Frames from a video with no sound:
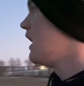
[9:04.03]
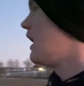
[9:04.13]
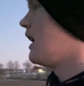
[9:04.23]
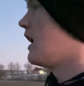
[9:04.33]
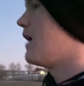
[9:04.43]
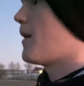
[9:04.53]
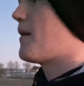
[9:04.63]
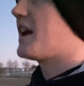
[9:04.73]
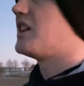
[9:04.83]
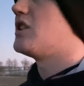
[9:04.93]
I
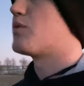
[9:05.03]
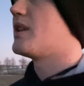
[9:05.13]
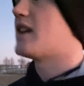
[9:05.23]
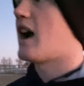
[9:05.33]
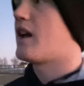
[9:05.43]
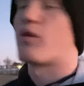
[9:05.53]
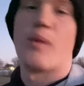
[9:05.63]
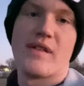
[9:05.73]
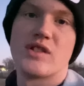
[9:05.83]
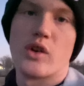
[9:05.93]
might get these re-dyed for
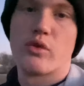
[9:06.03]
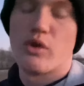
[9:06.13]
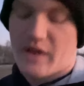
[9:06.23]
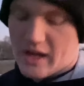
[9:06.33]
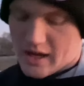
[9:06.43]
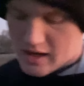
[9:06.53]
Wave So Groovy.